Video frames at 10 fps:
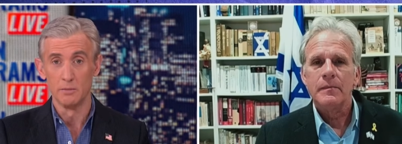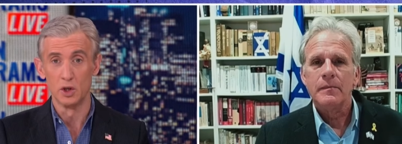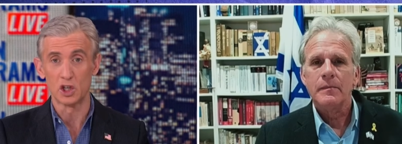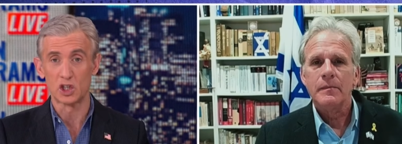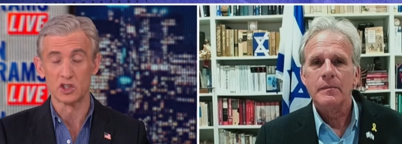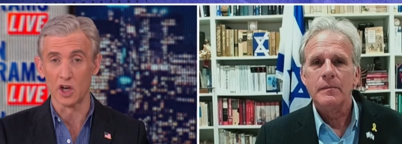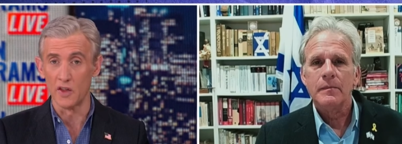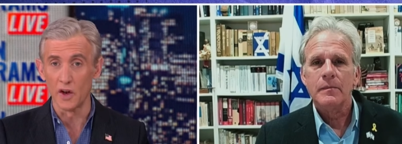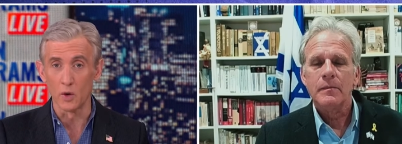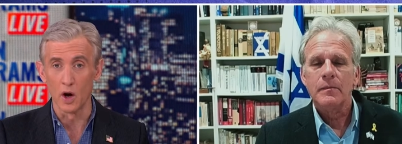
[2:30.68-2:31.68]
Speaker 1: munitions
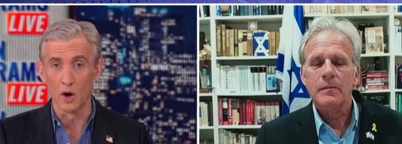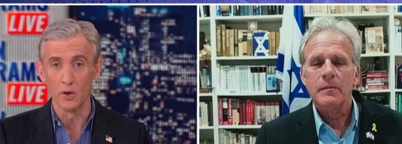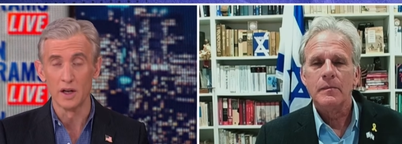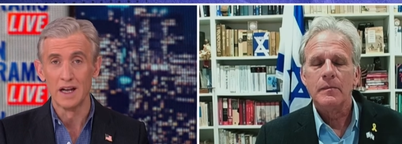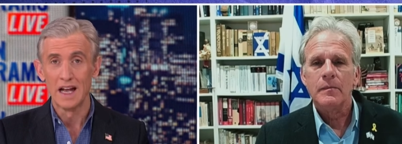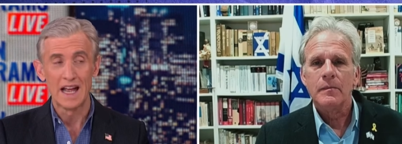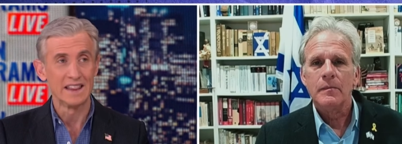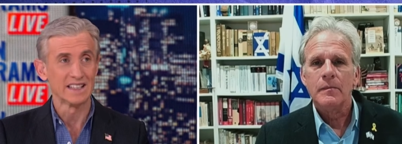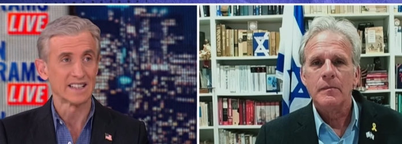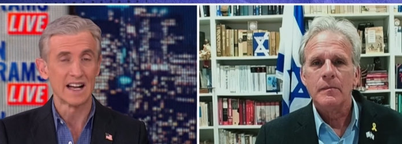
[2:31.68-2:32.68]
on their own.
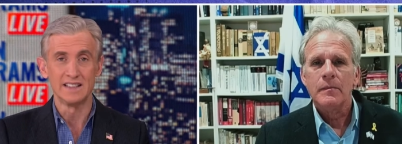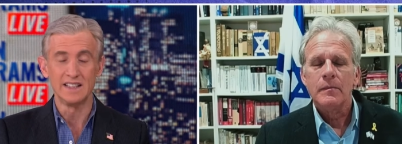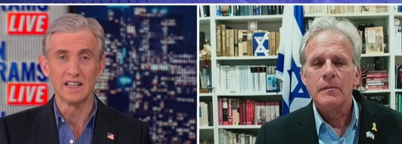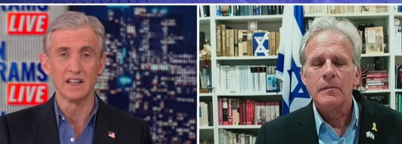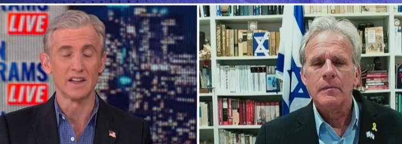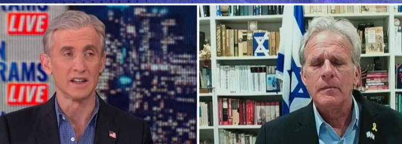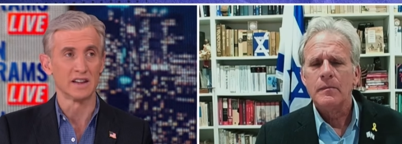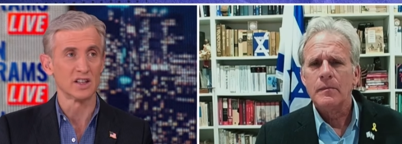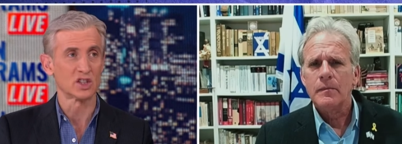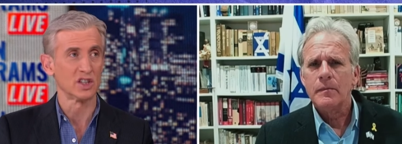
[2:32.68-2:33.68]
This idea that
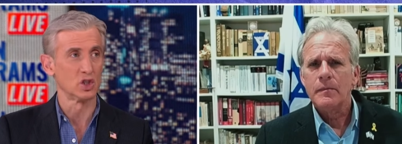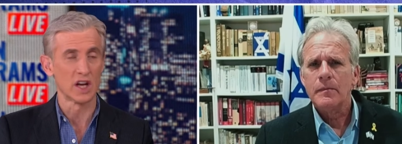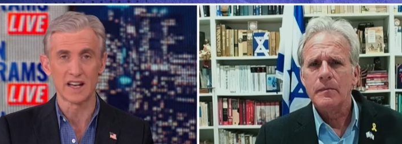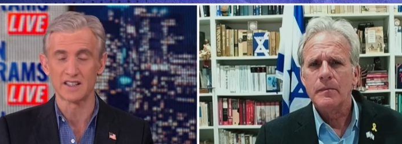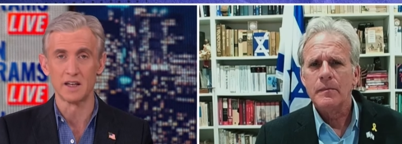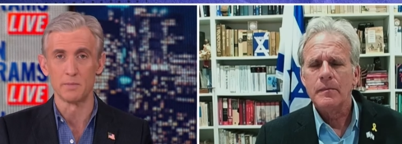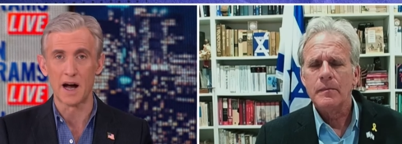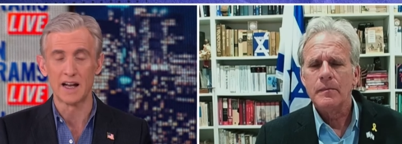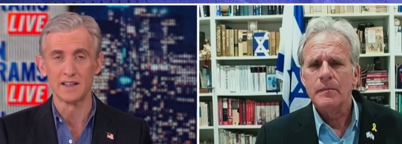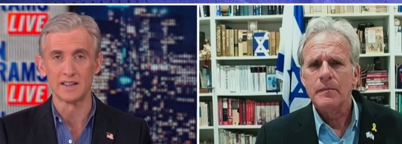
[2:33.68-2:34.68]
this suggests that
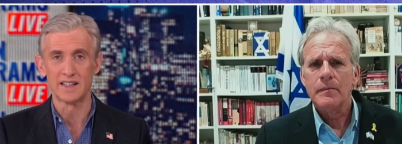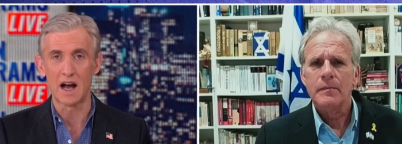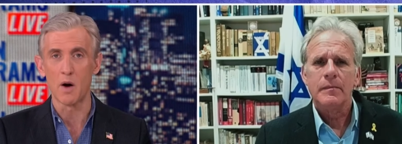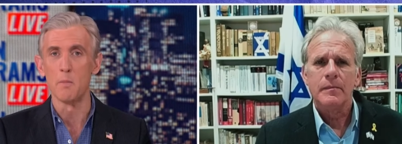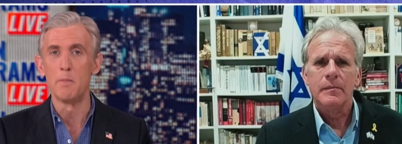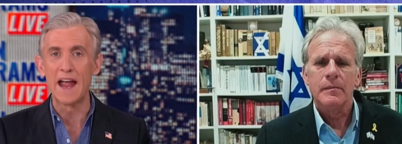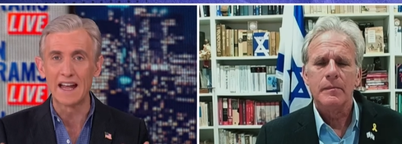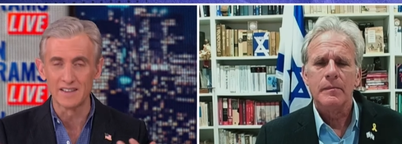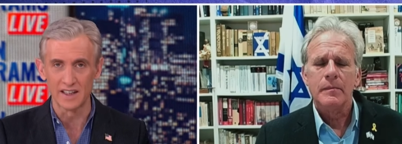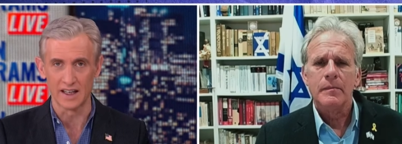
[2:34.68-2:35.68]
Biden is now
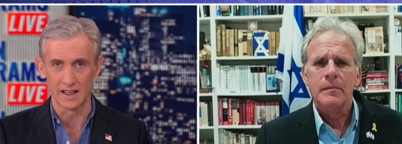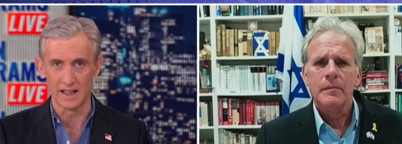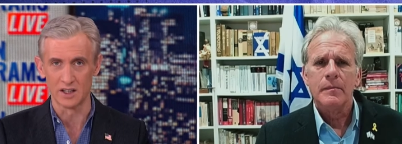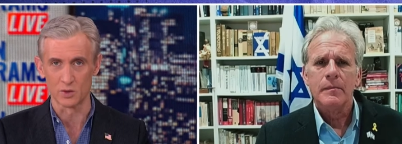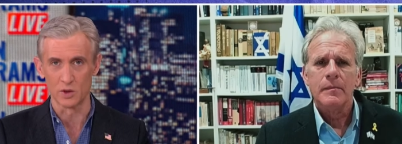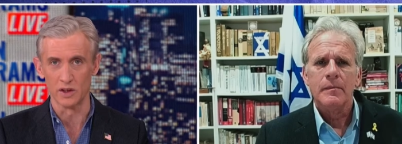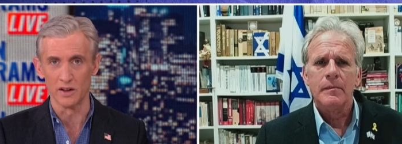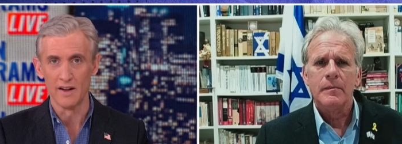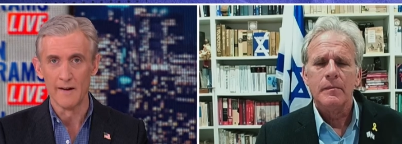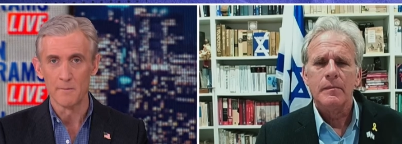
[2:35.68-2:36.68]
abandoning
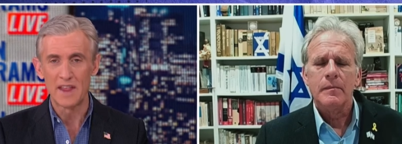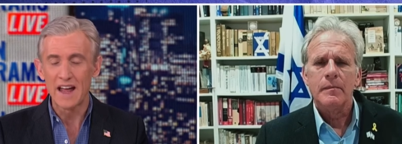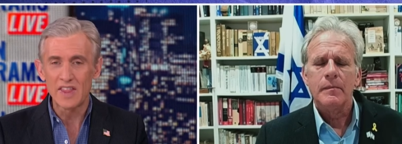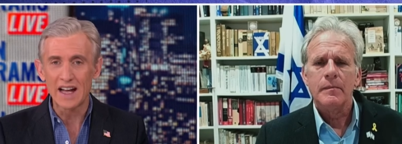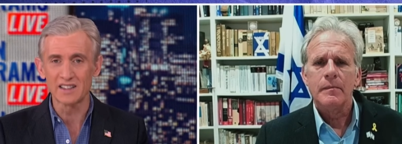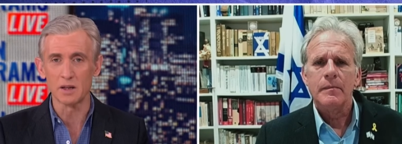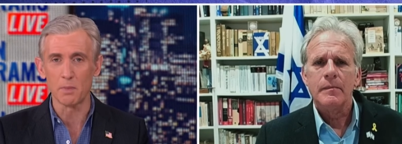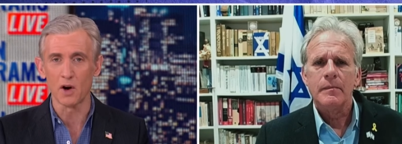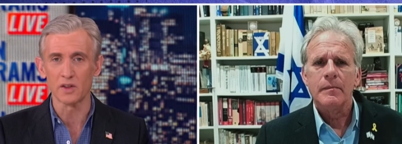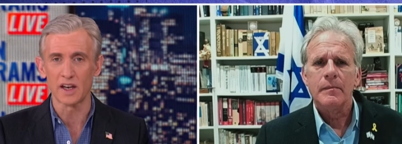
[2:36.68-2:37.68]
Israel, that, that's the part